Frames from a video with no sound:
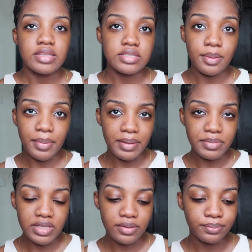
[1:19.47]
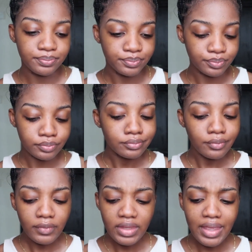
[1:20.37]
Some by Me.
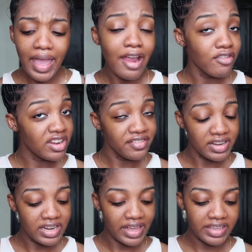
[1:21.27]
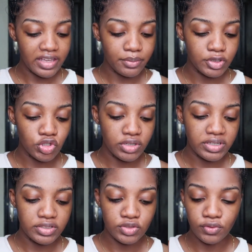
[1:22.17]
I really like it. I'm enjoying
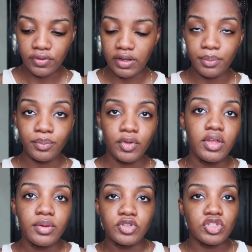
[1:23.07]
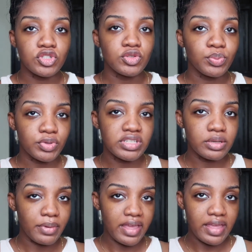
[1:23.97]
it so far. Just put it
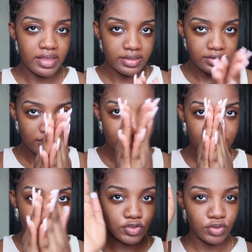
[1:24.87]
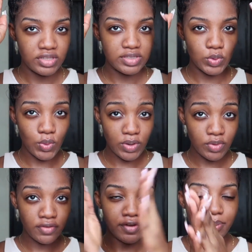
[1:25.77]
in my hands. So this one
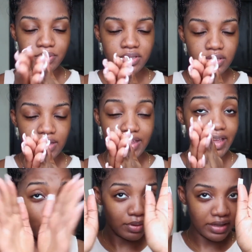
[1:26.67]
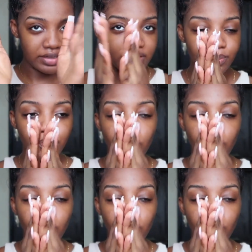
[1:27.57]
way of like applying it.